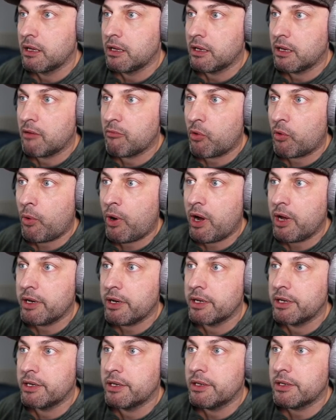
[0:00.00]
Number one
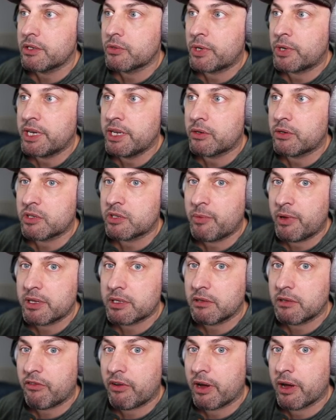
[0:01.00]
is we need to
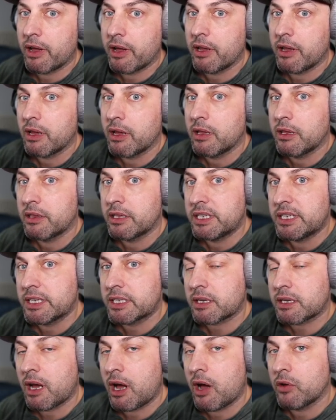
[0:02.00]
specify the
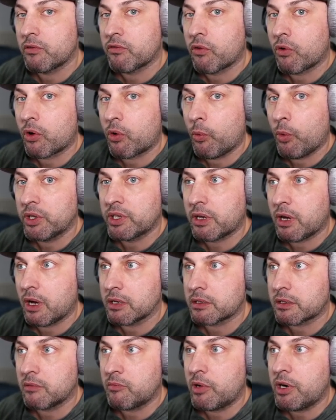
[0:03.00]
discount for what
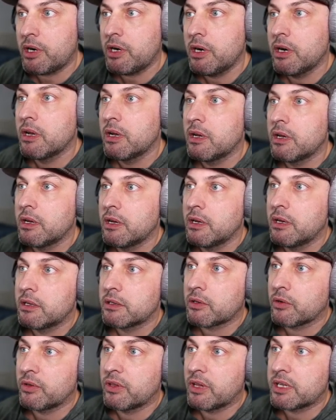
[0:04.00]
customer.
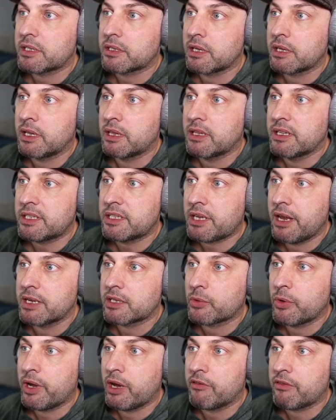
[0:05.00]
So in this, in this
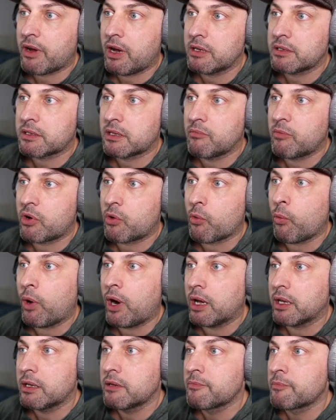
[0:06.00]
case we have customer
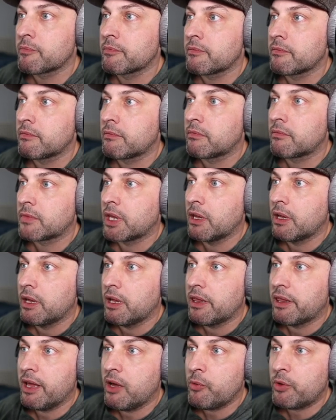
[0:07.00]
1.
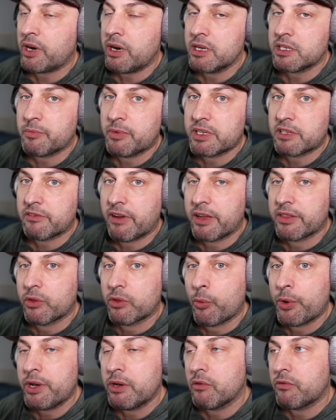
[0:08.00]
Then we're going to specify the
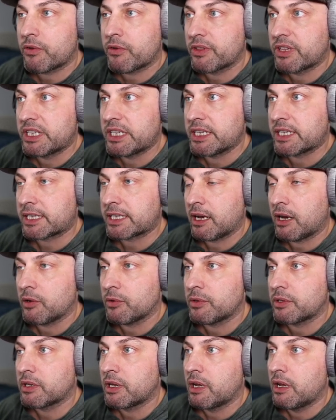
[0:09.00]
window for the
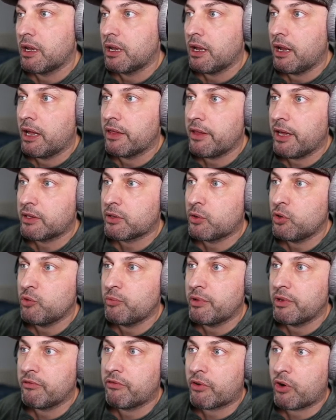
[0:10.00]
discount. And that could
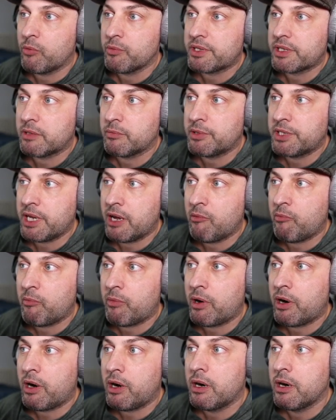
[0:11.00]
be from
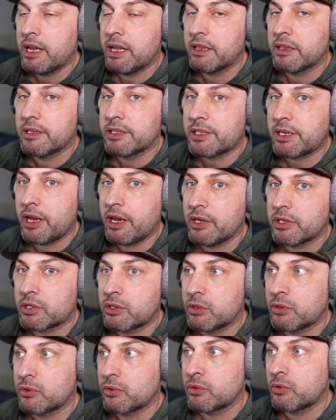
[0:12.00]
September, in this case,
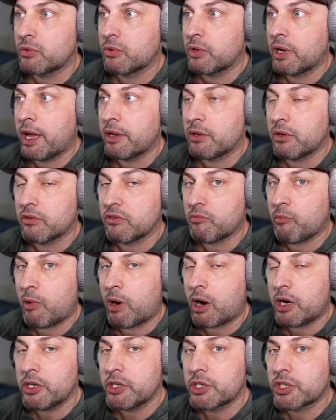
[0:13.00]
to end of
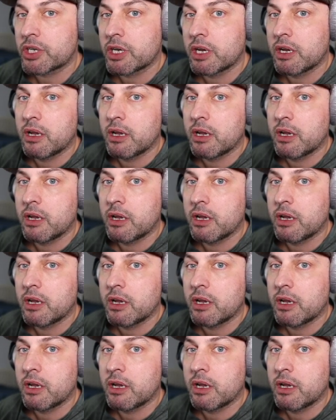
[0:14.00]
March.